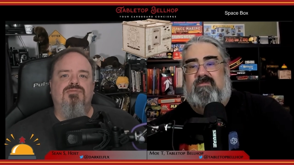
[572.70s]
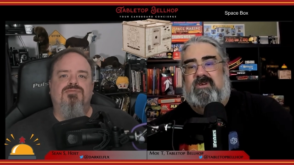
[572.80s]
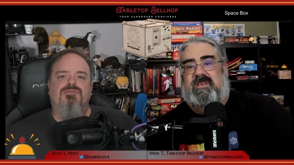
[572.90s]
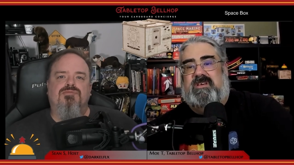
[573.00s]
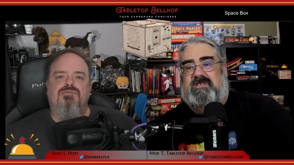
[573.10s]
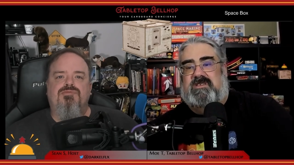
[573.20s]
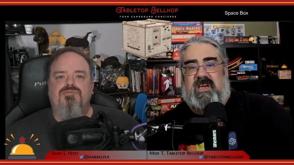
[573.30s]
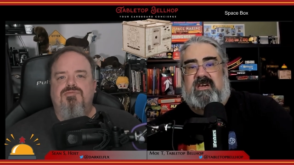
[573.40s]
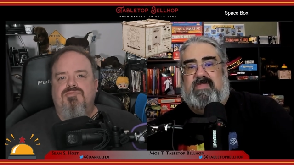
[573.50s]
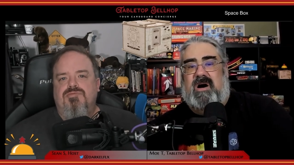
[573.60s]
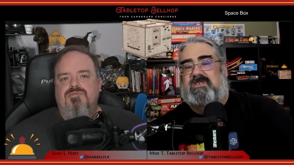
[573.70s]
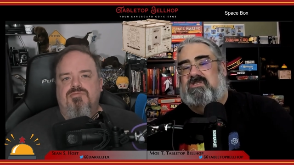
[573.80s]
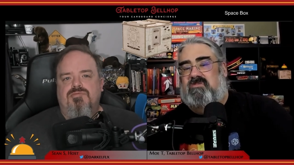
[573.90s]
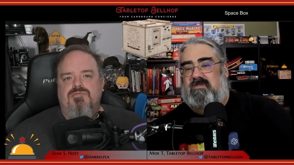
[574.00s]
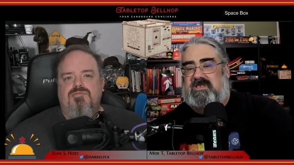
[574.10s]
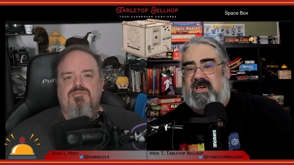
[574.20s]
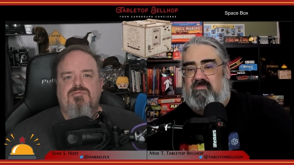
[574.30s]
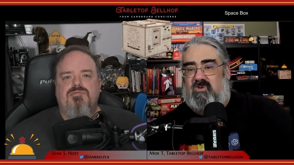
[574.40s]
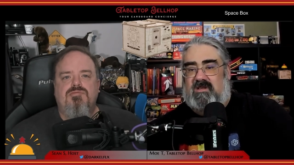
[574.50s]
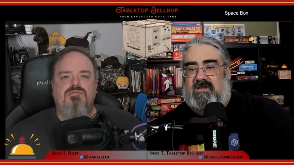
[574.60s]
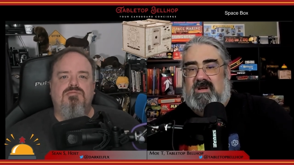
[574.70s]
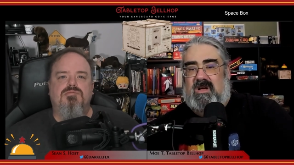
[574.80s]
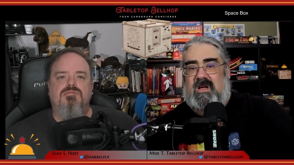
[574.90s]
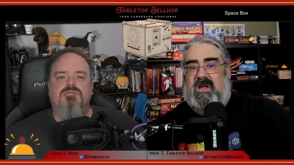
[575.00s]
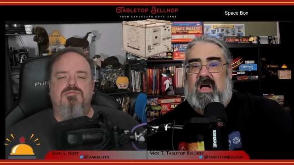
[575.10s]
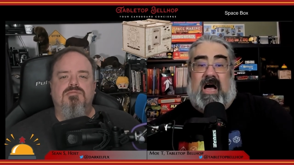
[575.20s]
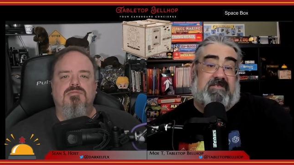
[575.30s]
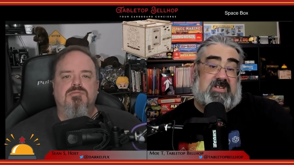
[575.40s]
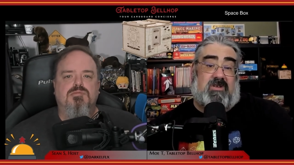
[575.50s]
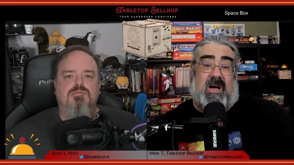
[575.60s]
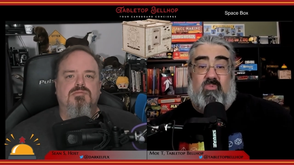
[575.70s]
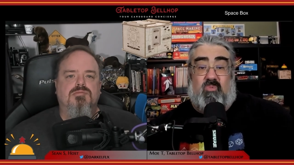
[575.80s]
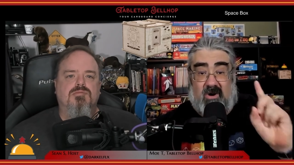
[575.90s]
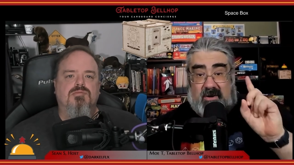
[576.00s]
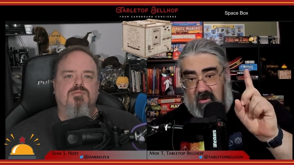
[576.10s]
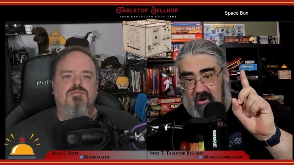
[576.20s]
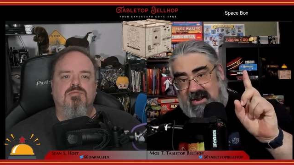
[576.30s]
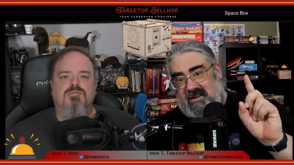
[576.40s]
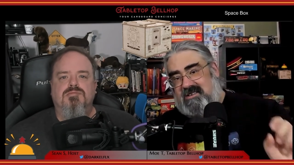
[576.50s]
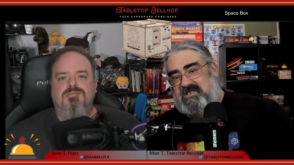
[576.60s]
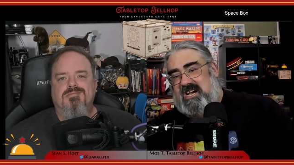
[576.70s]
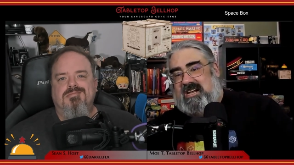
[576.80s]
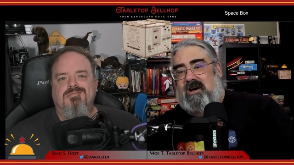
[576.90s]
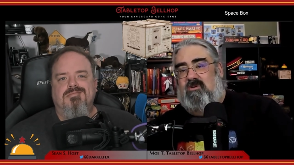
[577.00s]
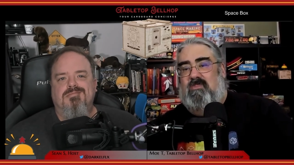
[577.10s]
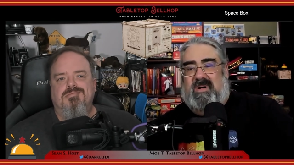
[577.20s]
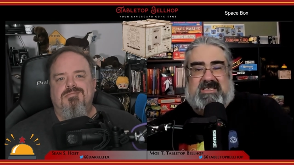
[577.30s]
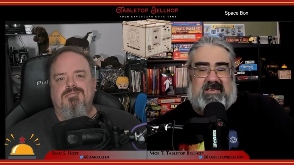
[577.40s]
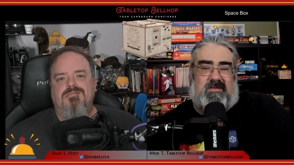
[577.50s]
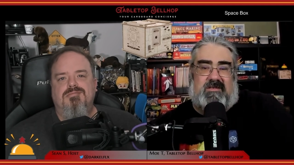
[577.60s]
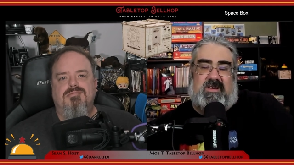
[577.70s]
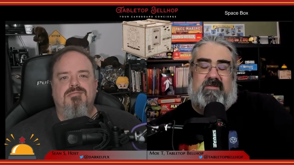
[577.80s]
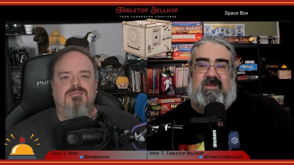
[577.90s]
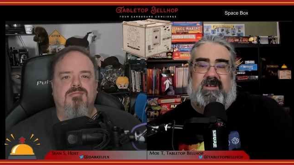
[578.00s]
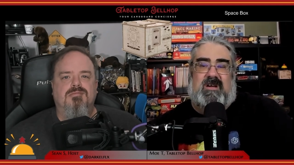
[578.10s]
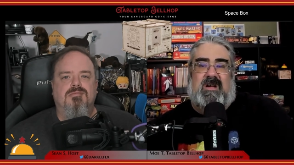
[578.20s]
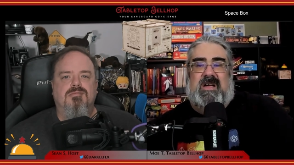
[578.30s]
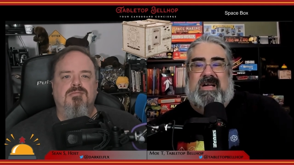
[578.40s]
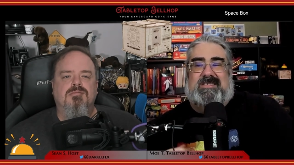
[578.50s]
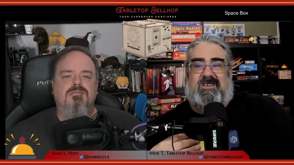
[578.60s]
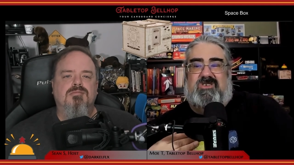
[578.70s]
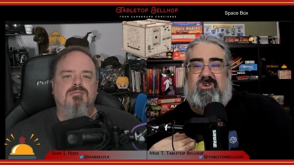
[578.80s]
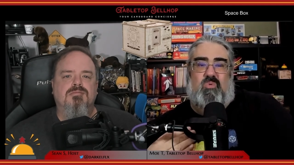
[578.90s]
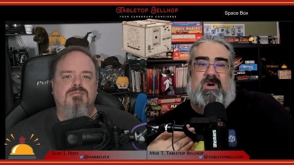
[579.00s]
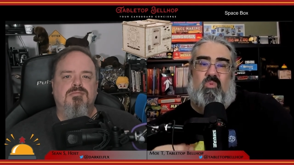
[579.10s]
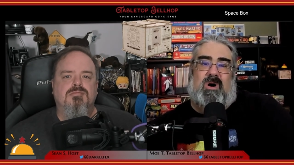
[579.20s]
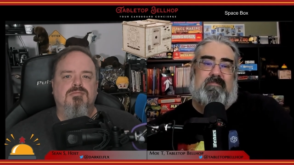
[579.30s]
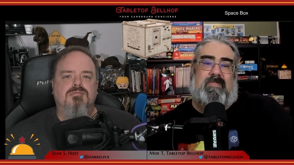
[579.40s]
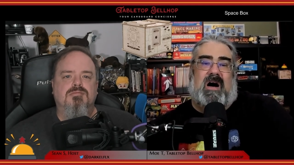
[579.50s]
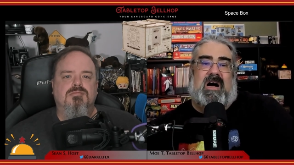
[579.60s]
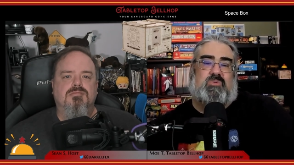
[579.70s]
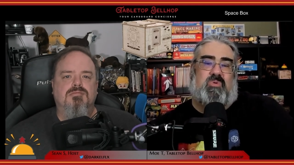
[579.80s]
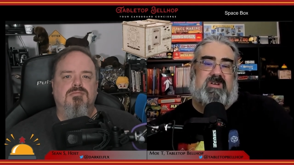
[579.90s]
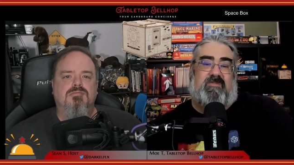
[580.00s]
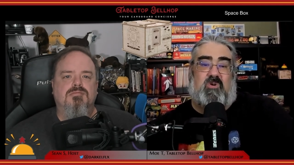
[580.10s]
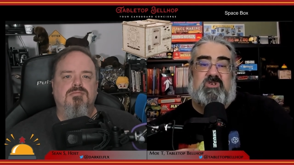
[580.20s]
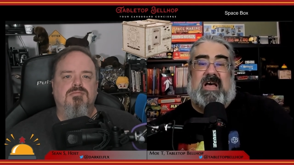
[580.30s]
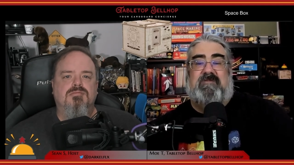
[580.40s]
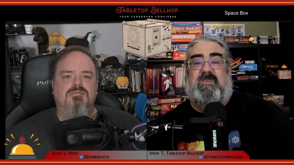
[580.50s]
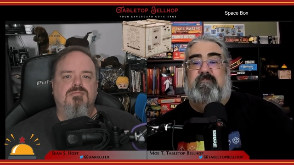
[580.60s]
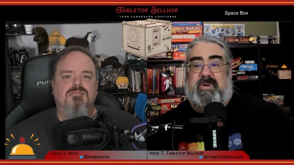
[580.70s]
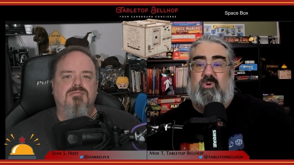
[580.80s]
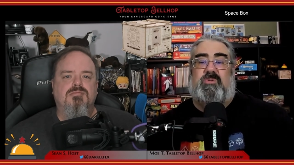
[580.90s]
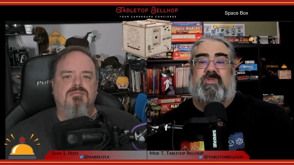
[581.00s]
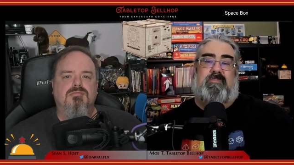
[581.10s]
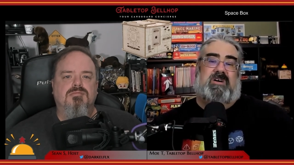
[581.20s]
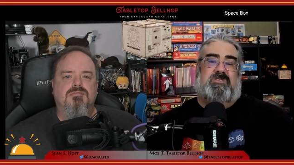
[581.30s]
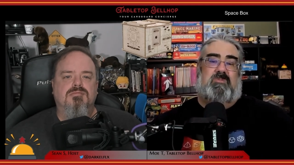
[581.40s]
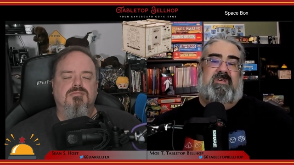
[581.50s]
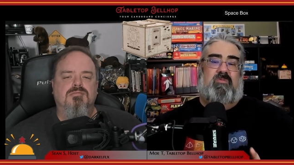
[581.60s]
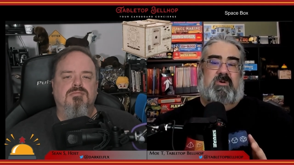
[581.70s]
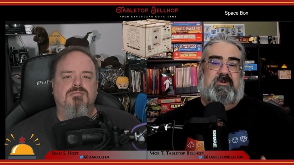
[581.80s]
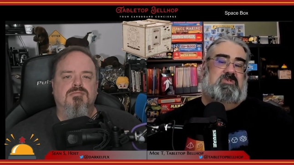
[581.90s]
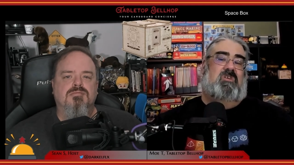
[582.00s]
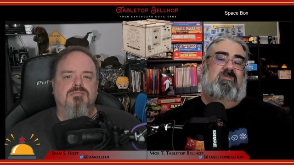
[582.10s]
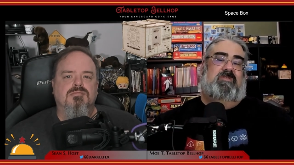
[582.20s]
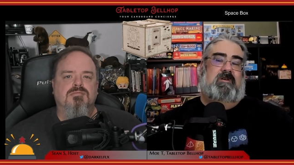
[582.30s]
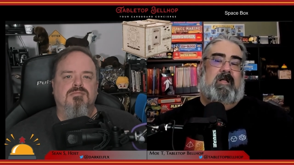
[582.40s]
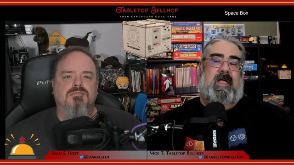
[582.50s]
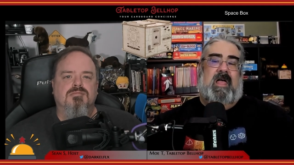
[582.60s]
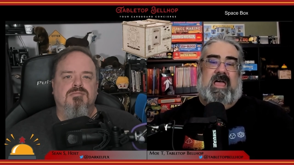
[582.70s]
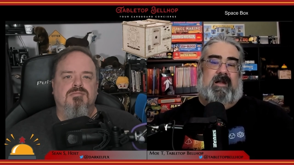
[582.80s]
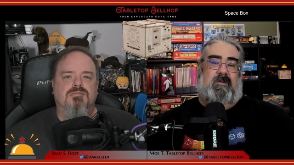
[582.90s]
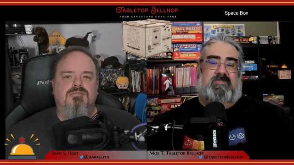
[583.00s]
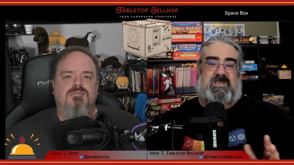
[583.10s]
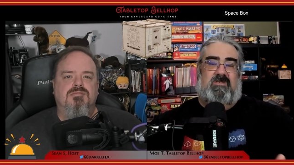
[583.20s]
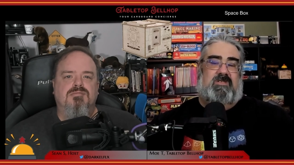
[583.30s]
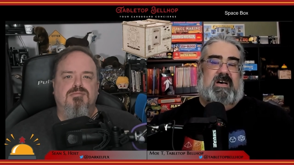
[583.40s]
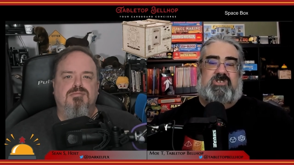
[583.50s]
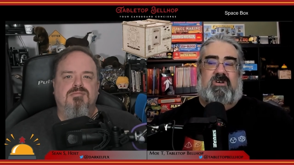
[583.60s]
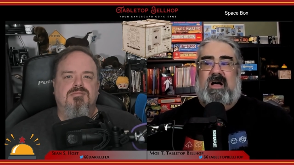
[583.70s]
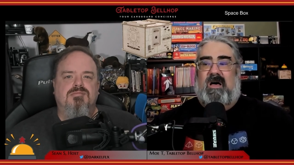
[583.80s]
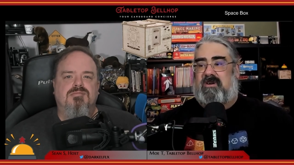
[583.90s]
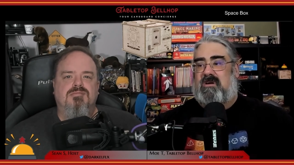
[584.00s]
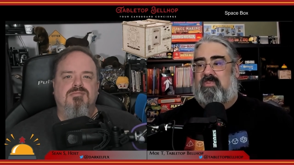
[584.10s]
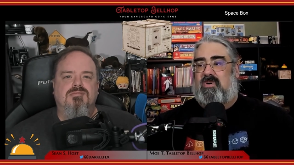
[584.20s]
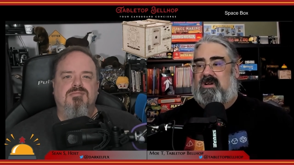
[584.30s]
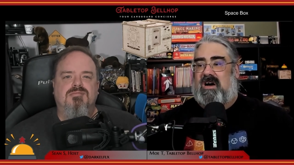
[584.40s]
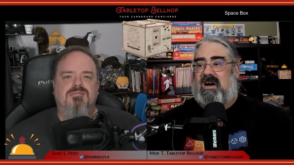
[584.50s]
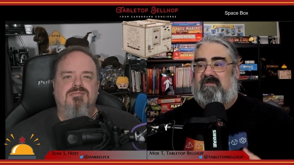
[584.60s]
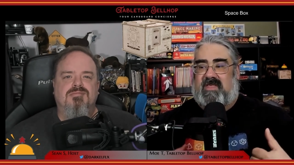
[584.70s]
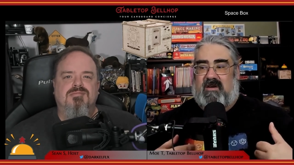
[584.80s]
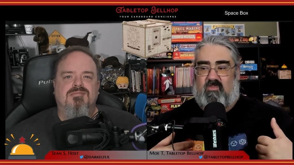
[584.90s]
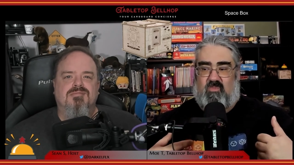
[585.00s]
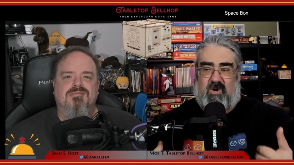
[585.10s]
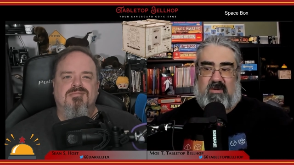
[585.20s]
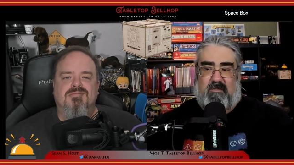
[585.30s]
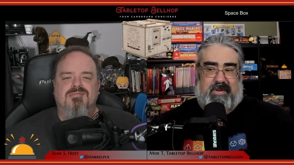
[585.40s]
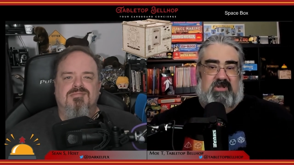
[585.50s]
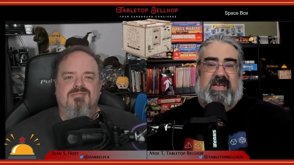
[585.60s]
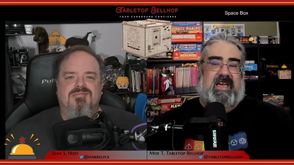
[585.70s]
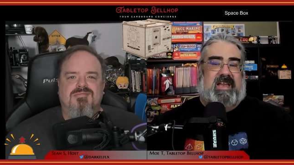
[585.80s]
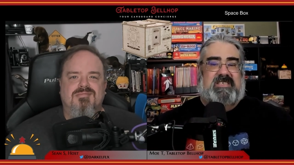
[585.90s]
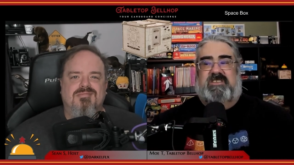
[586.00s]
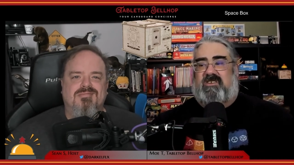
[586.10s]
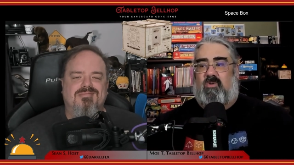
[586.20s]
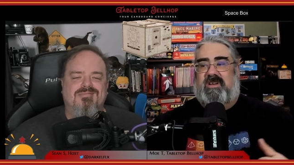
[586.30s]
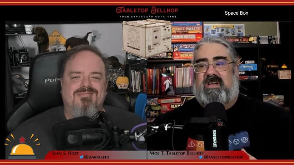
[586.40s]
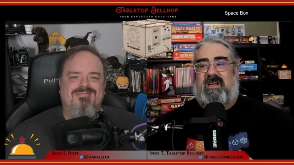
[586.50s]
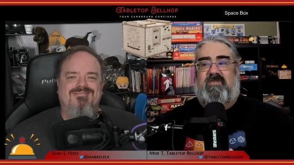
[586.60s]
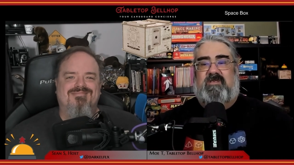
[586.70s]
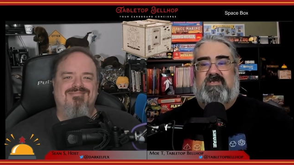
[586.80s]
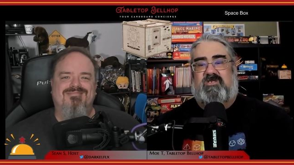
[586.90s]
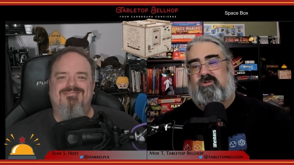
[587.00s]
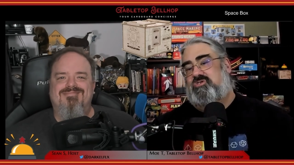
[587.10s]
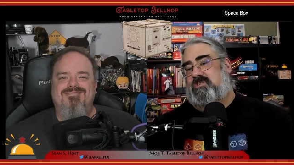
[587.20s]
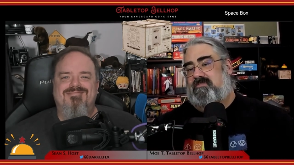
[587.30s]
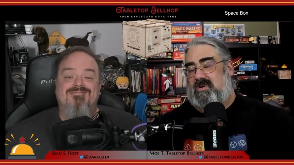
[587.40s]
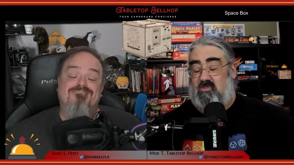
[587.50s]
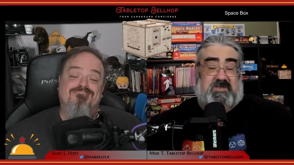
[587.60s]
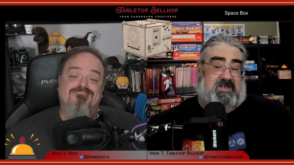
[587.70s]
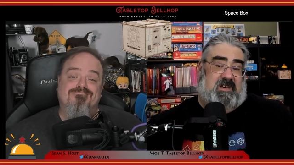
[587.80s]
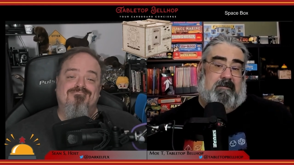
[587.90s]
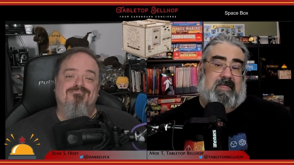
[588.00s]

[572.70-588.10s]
Speaker 1: with these escape boxes from Escape Welt. I've still got one more here to check out, but it's a little different. It's a 2-in-1 box where you first have to build the puzzle before you solve it. And I'm still not sure how they're going to pull it off, where building it isn't going to give you the solution, but we'll see.